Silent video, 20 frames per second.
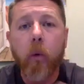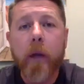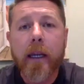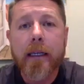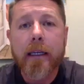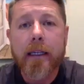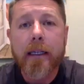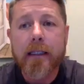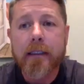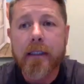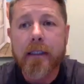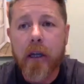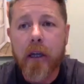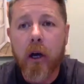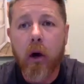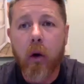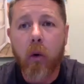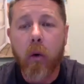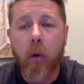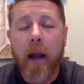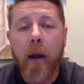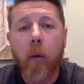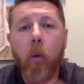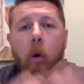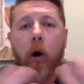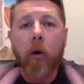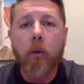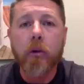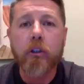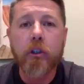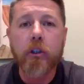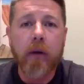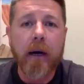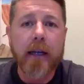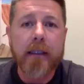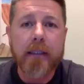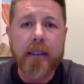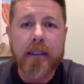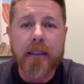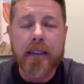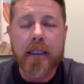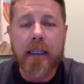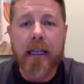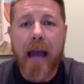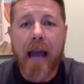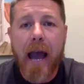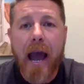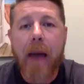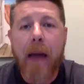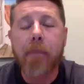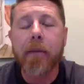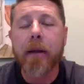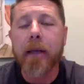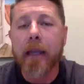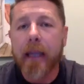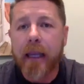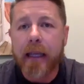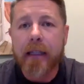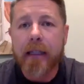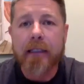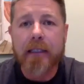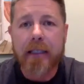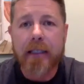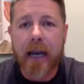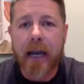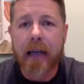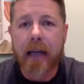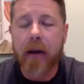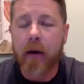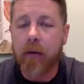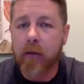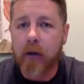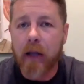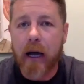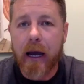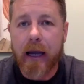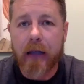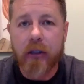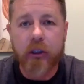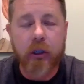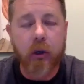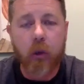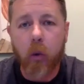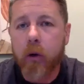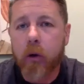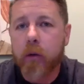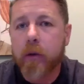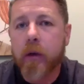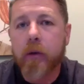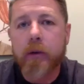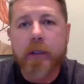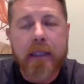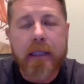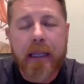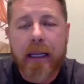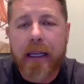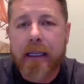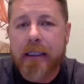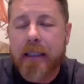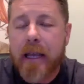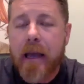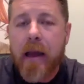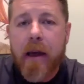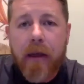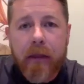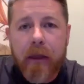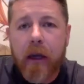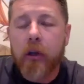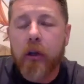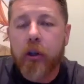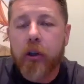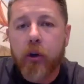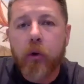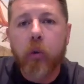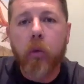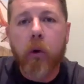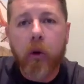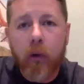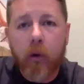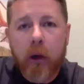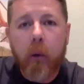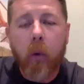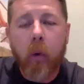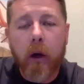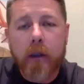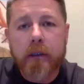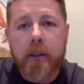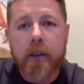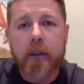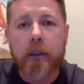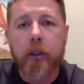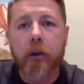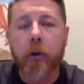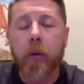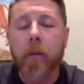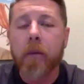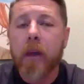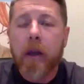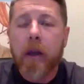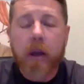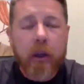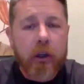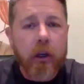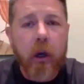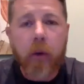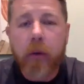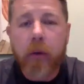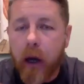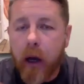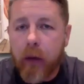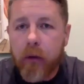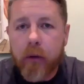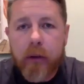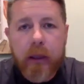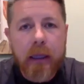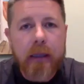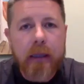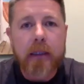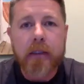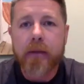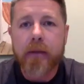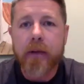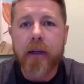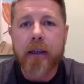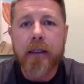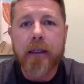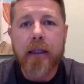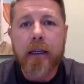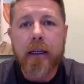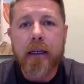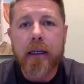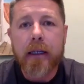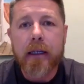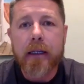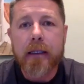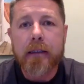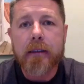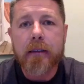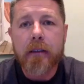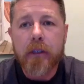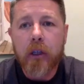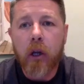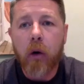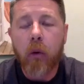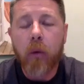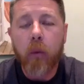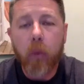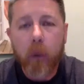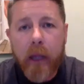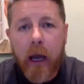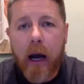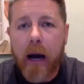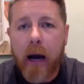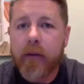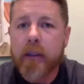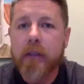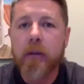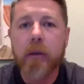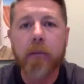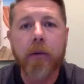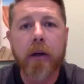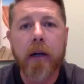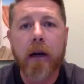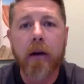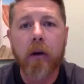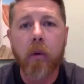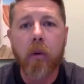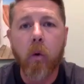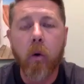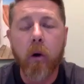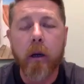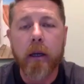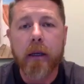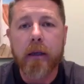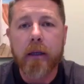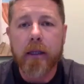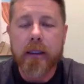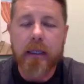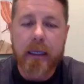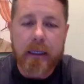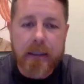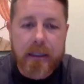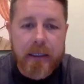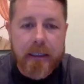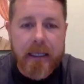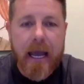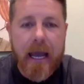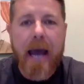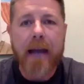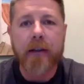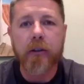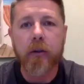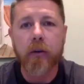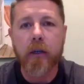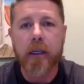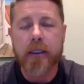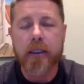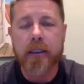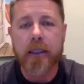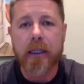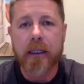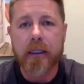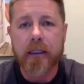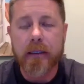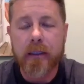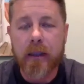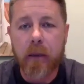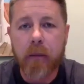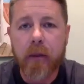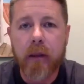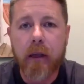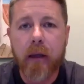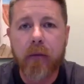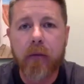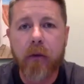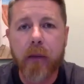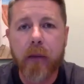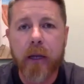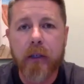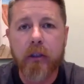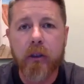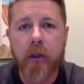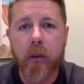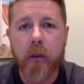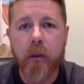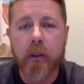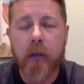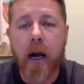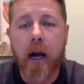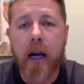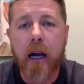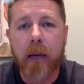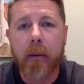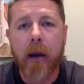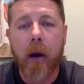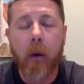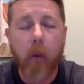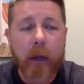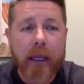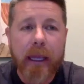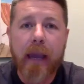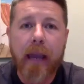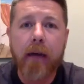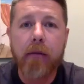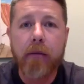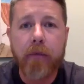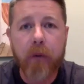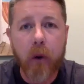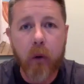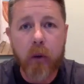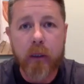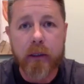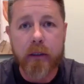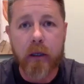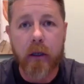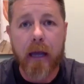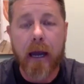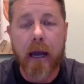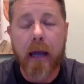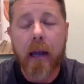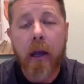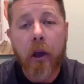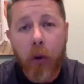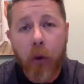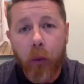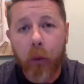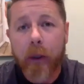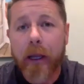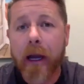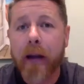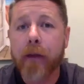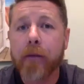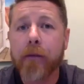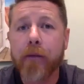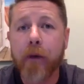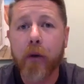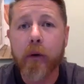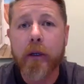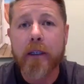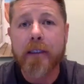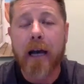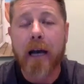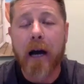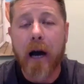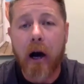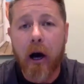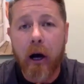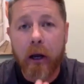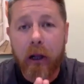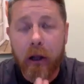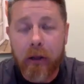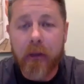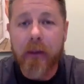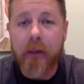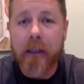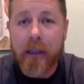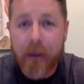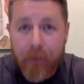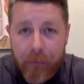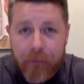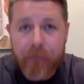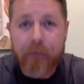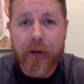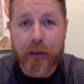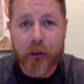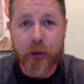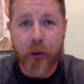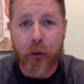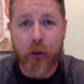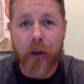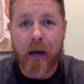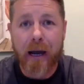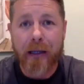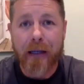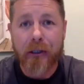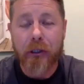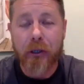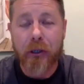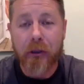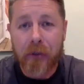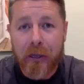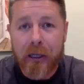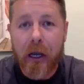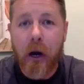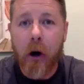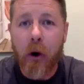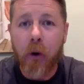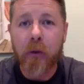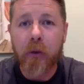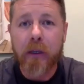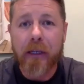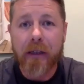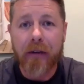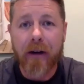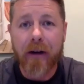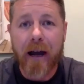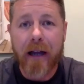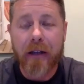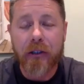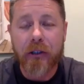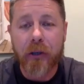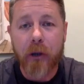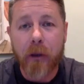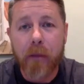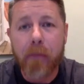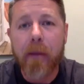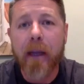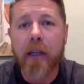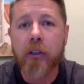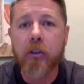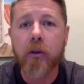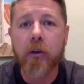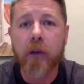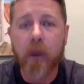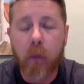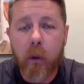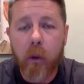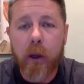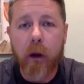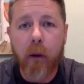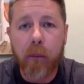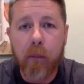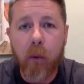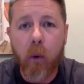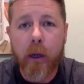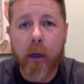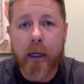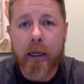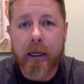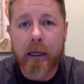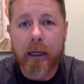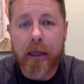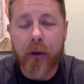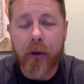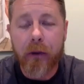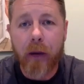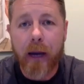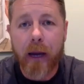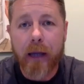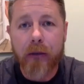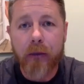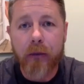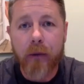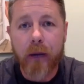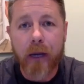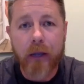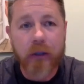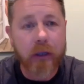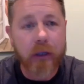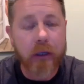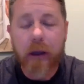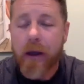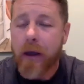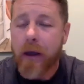We need to know, right? What would you like to see happen inside of Lionshare? What are those things that you really want to do? The other thing that Sven did is, we obviously put out a warning. It's sad to an extent, some of the information that we're talking about. We can't focus on that. We got to focus on the official Lionshare, the only Lionshare, and make sure that we are pointing in the right direction.